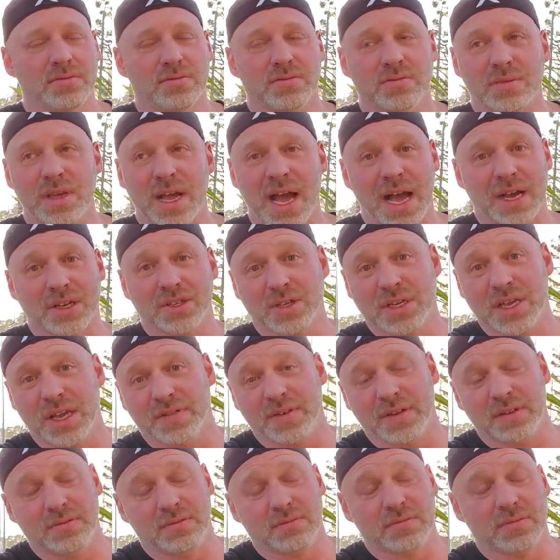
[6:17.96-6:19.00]
actually,
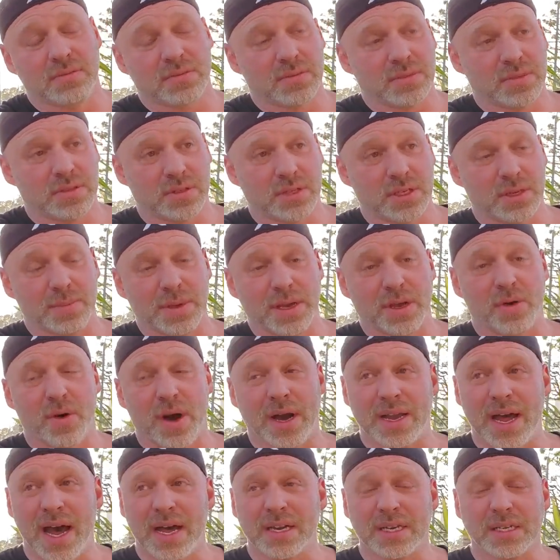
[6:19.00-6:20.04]
even to be
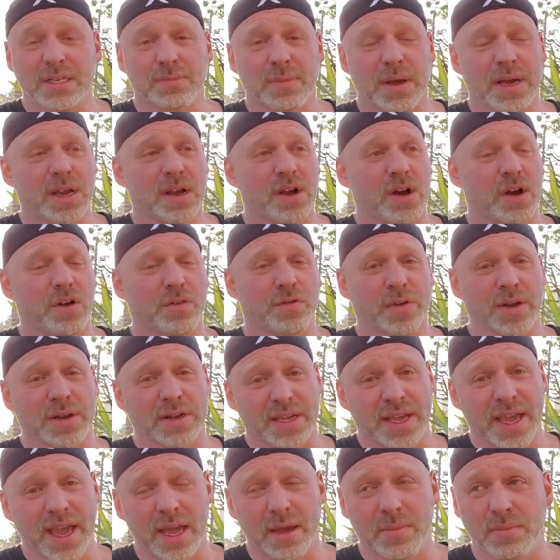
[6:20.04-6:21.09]
quite honest, my girlfriend
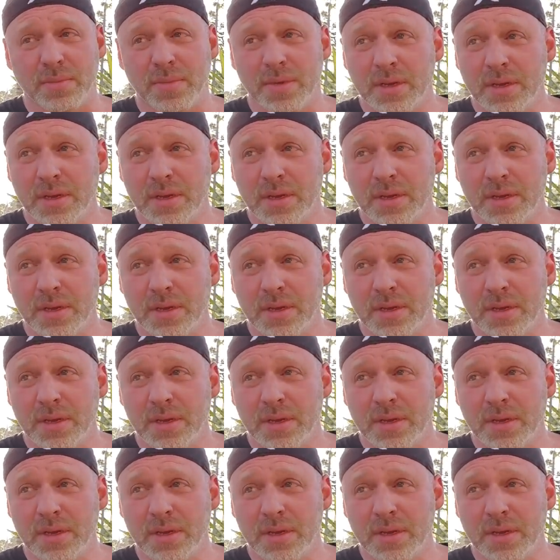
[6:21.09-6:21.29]
Kim,